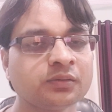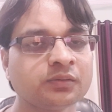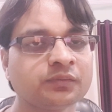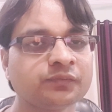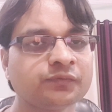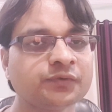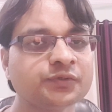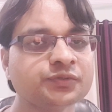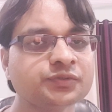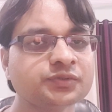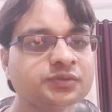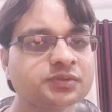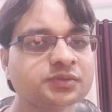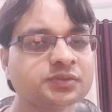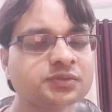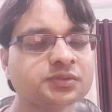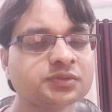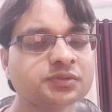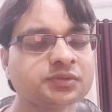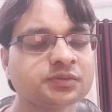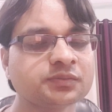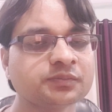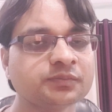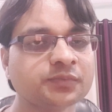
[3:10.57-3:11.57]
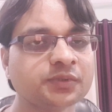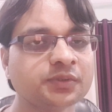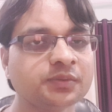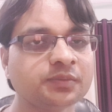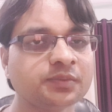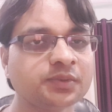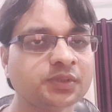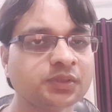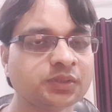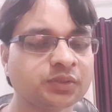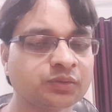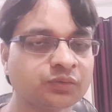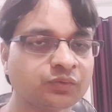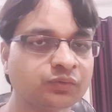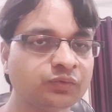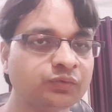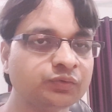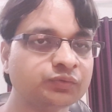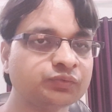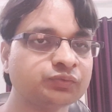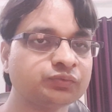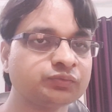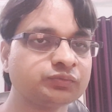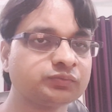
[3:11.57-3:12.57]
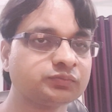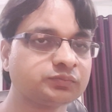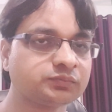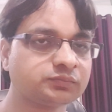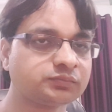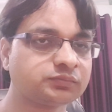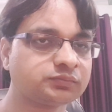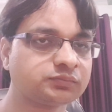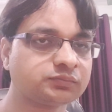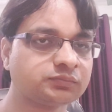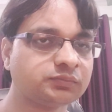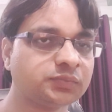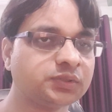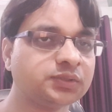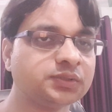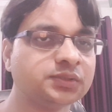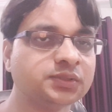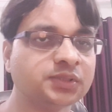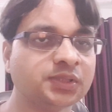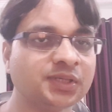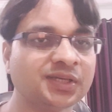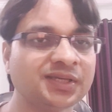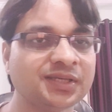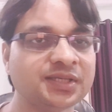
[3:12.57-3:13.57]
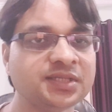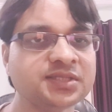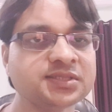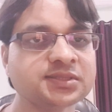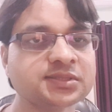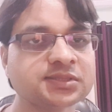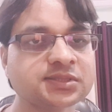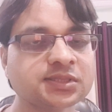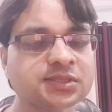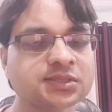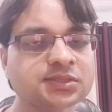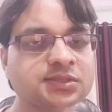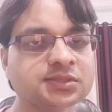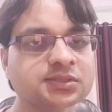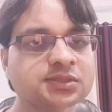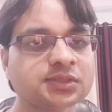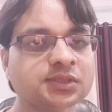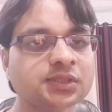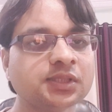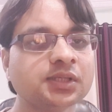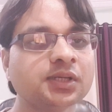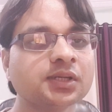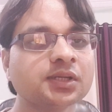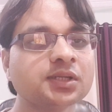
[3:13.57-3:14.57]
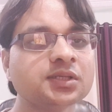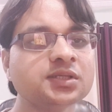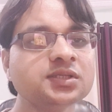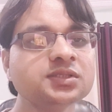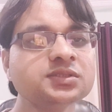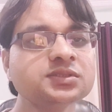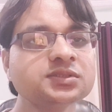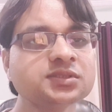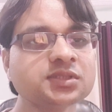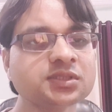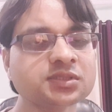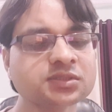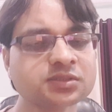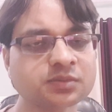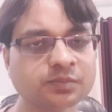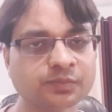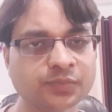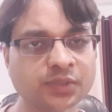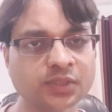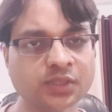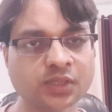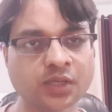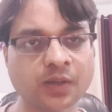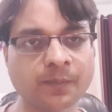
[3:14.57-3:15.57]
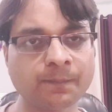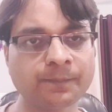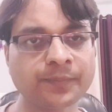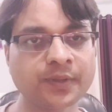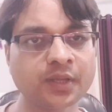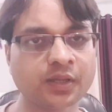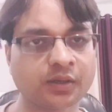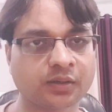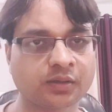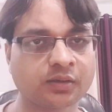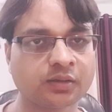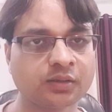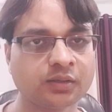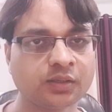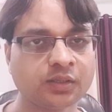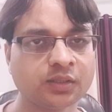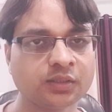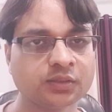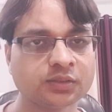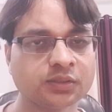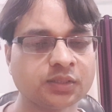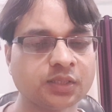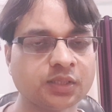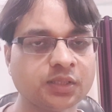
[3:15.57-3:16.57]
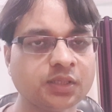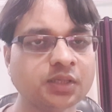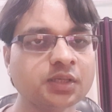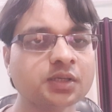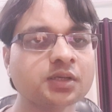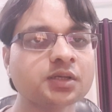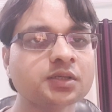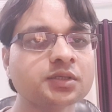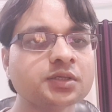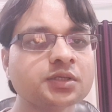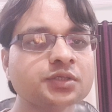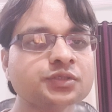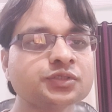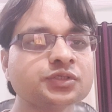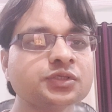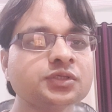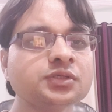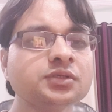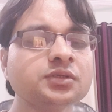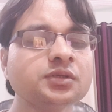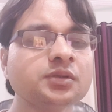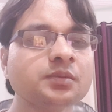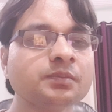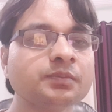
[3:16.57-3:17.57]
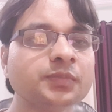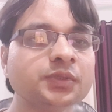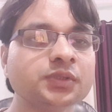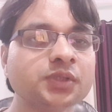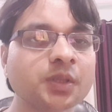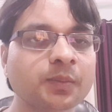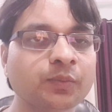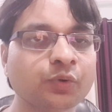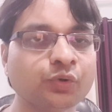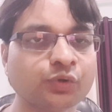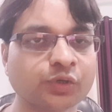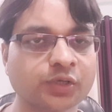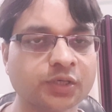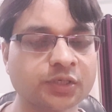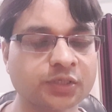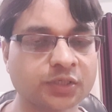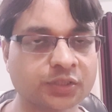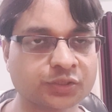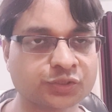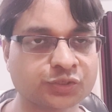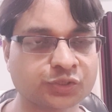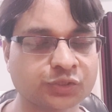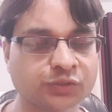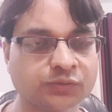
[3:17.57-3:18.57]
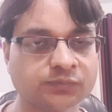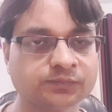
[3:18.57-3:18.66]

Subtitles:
First we will go with the Rhenish test. In Rhenish test we compare the air conduction with the bone conduction.